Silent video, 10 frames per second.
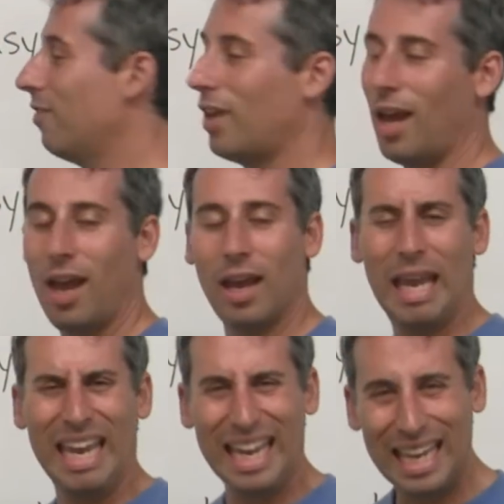of
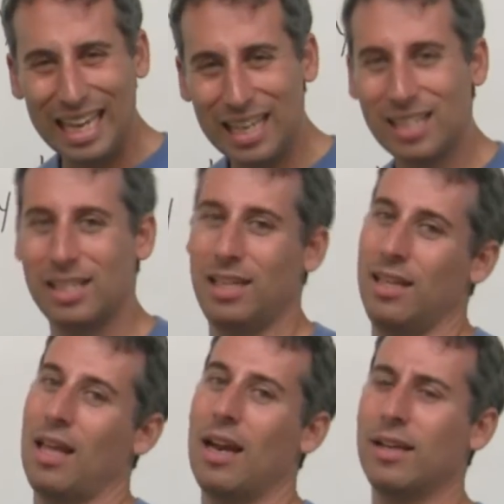cake.
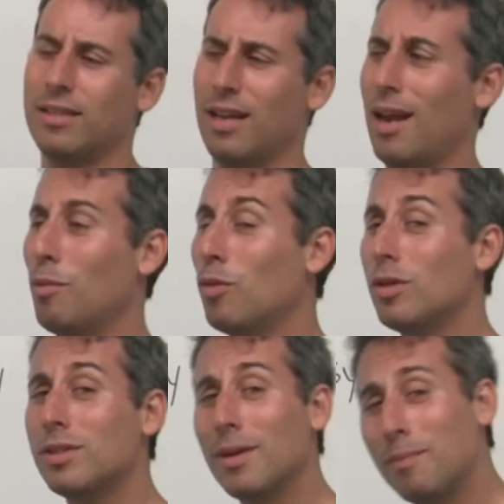Easy. That exam
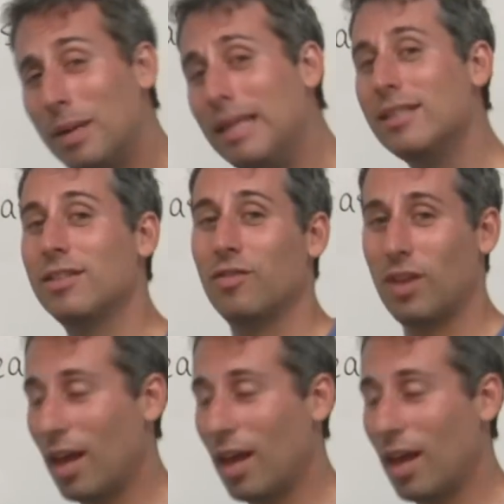was a piece of